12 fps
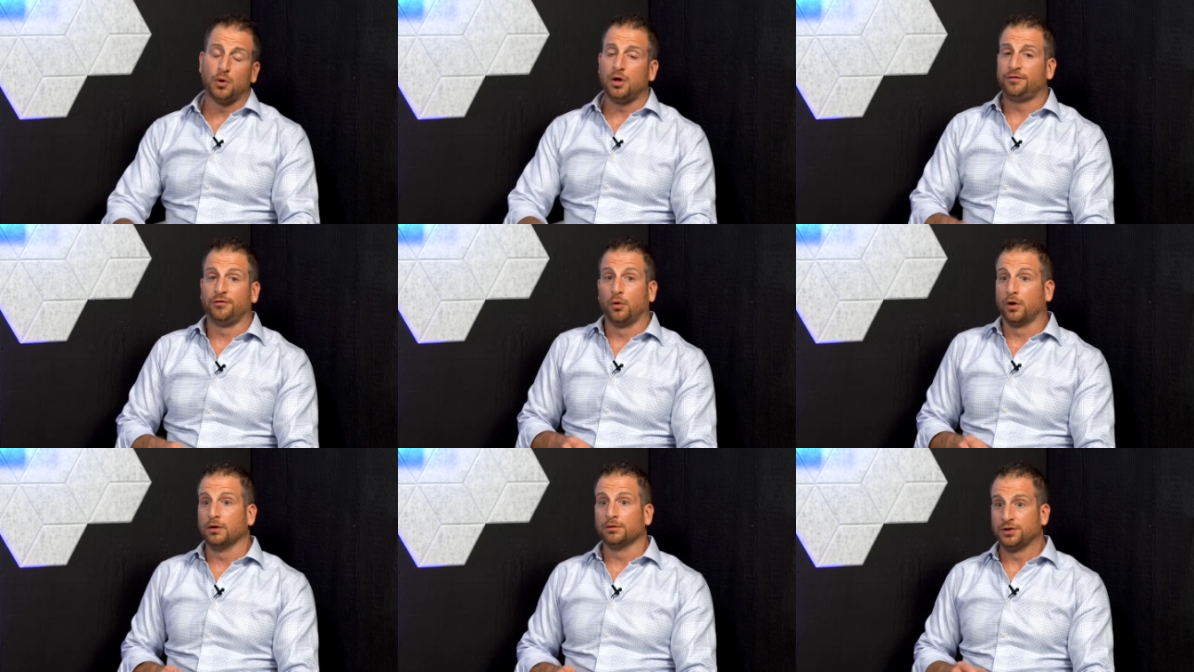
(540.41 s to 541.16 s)
I'm all
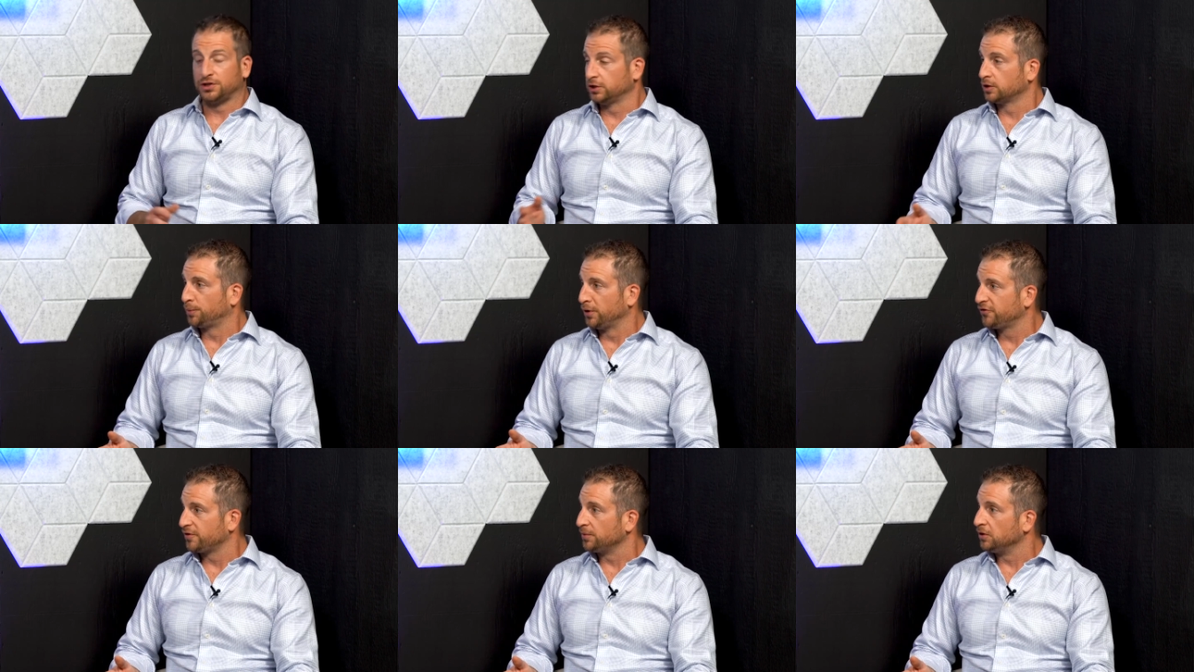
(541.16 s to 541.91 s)
for the dealer
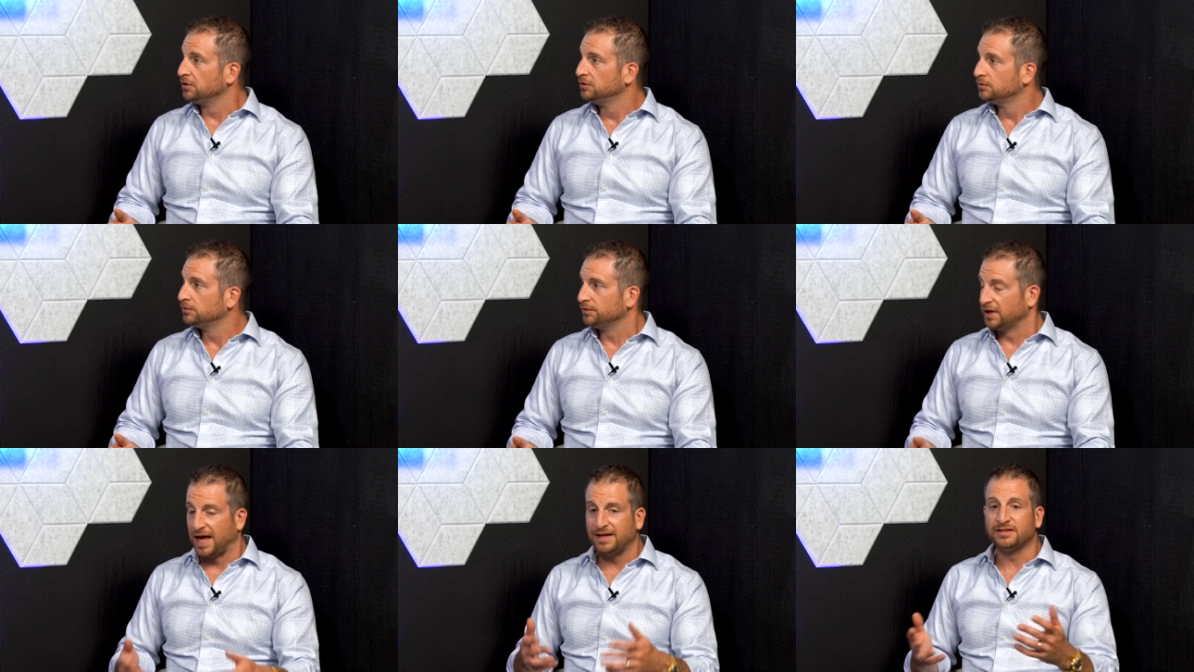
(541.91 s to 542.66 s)
principle,
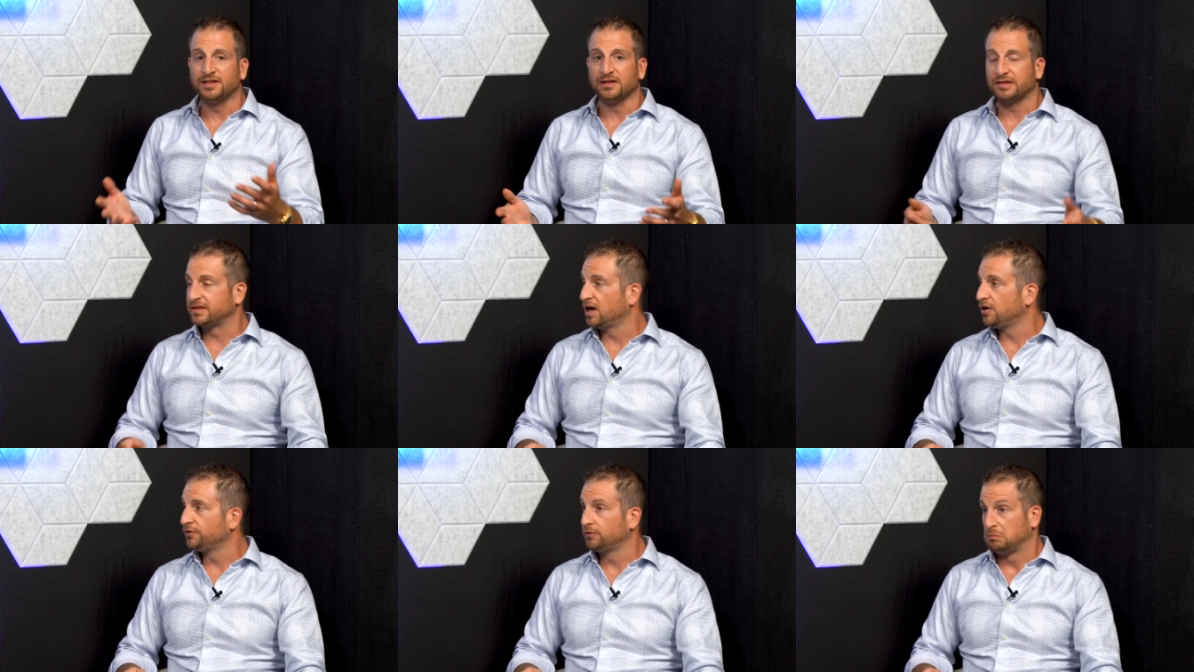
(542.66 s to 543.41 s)
the entity
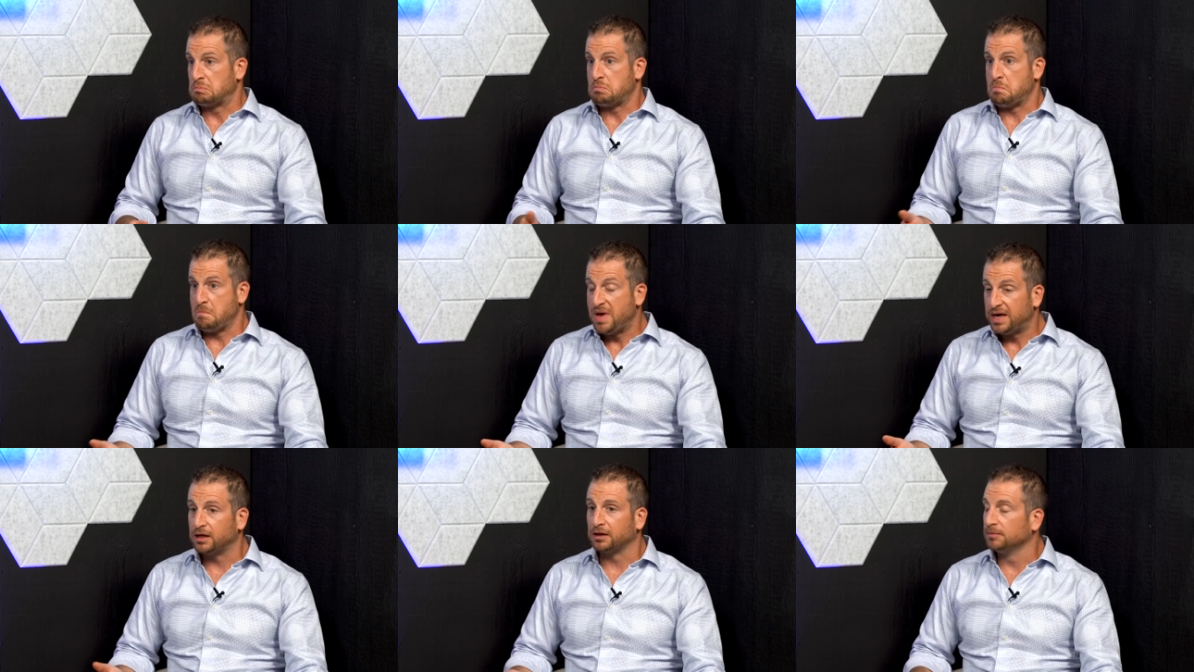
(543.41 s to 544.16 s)
itself
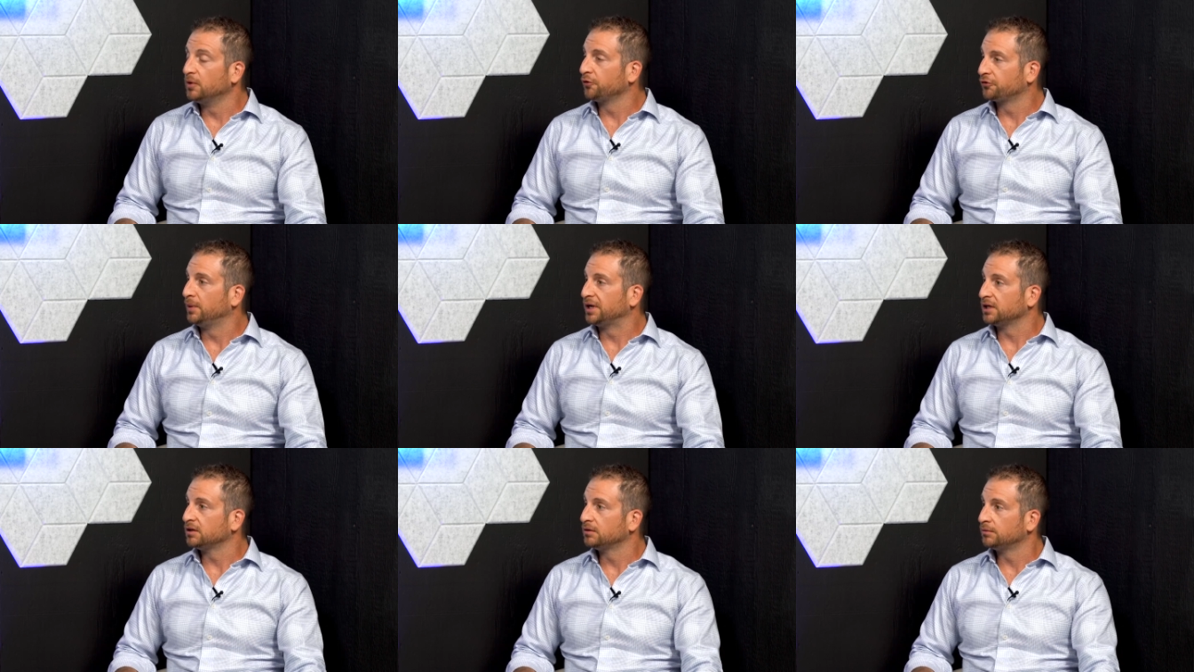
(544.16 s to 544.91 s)
making the most
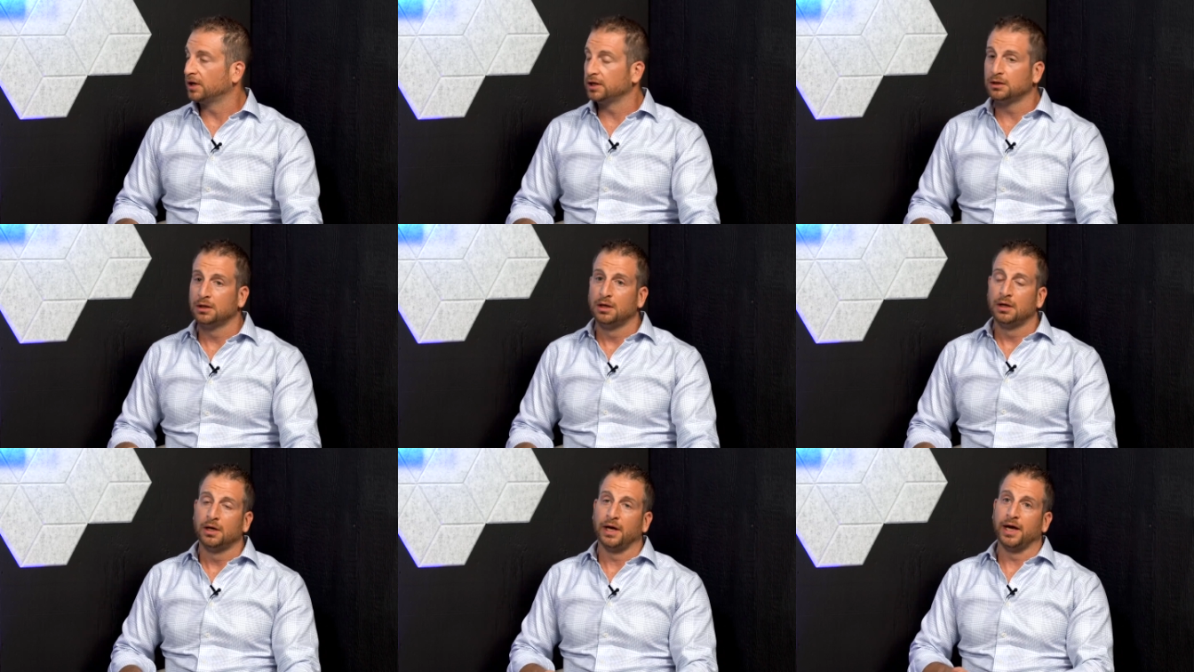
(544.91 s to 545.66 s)
money, right?
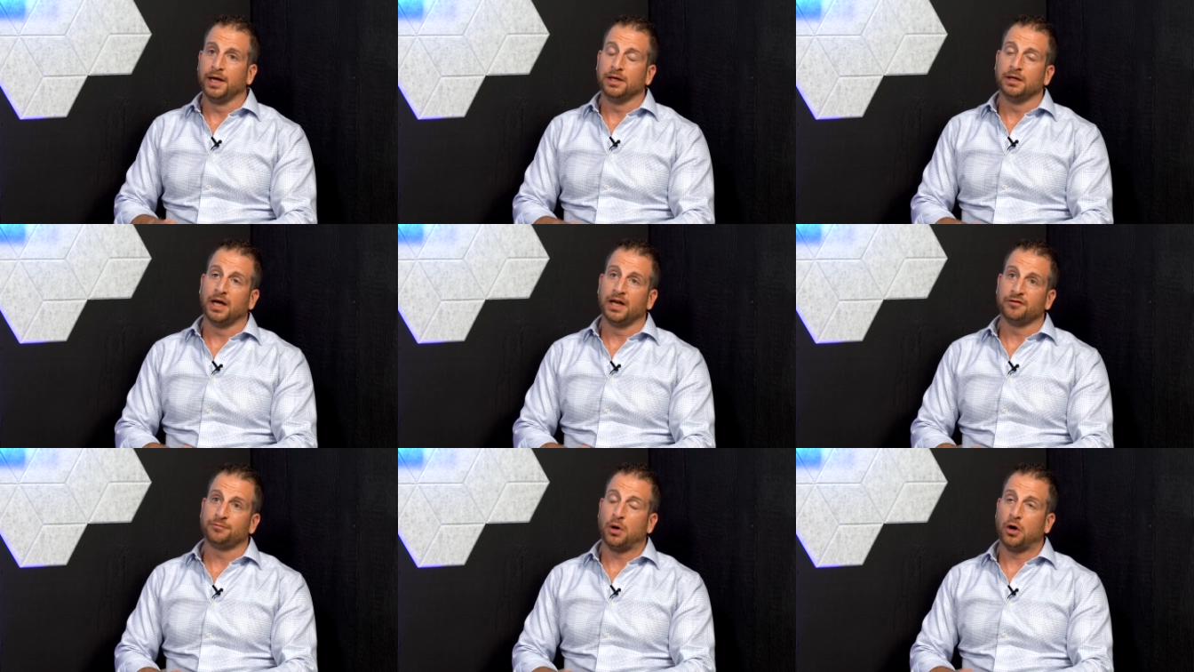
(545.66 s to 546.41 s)
And
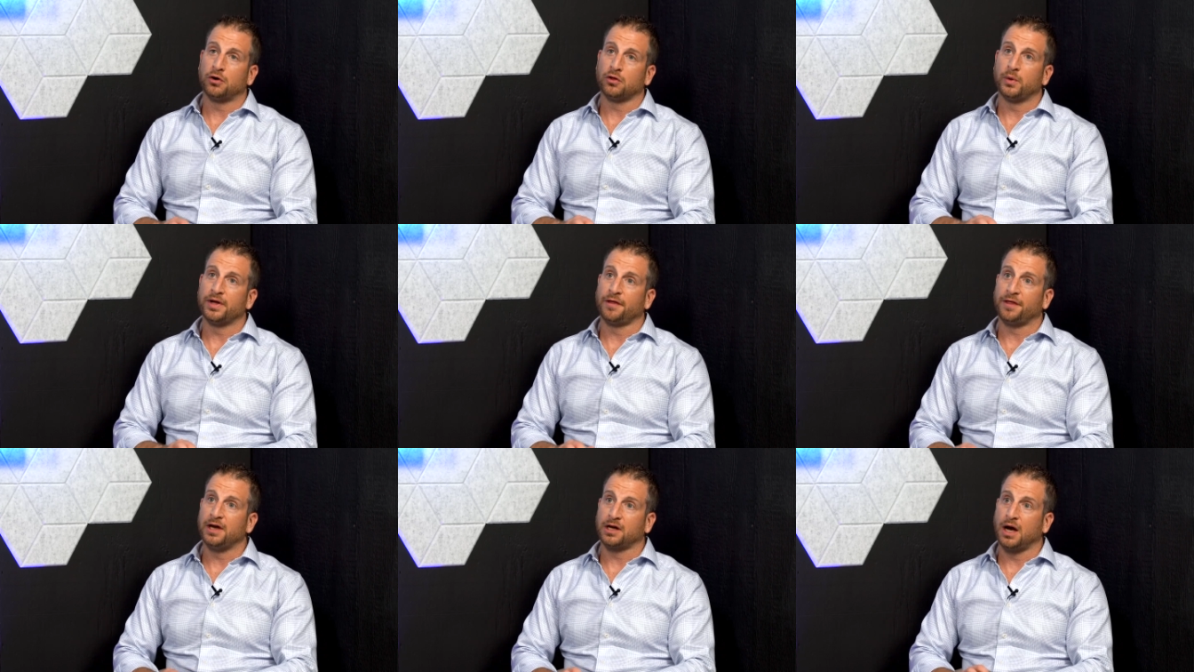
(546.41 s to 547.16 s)
if part of the way
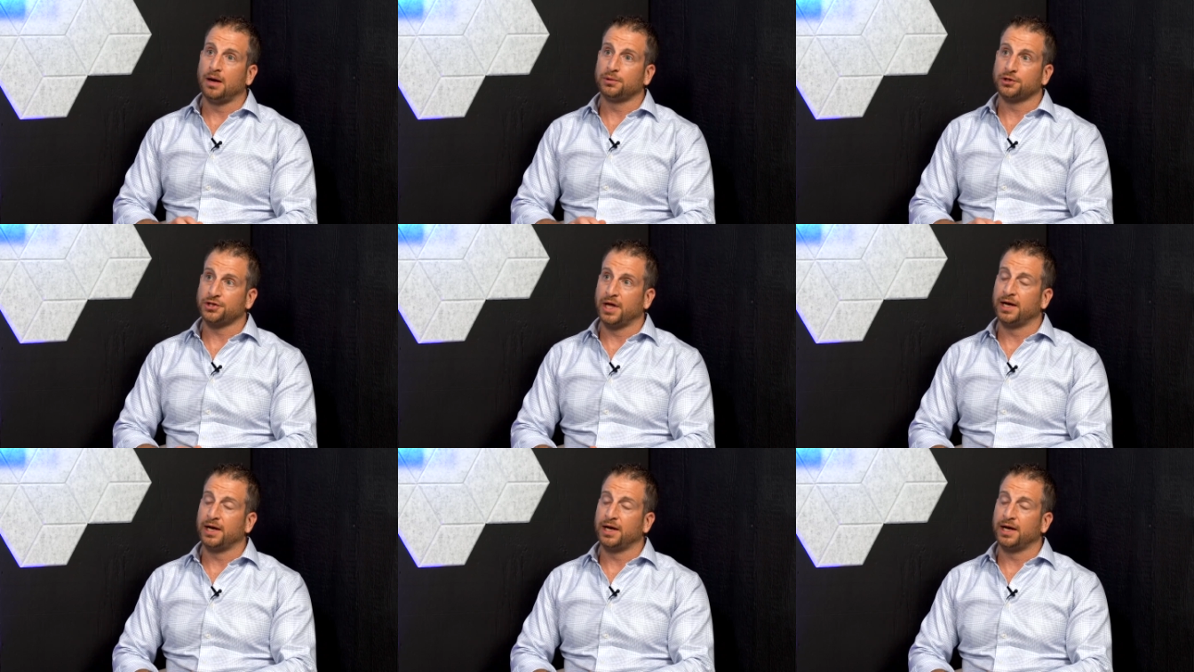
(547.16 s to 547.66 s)
that they accomplish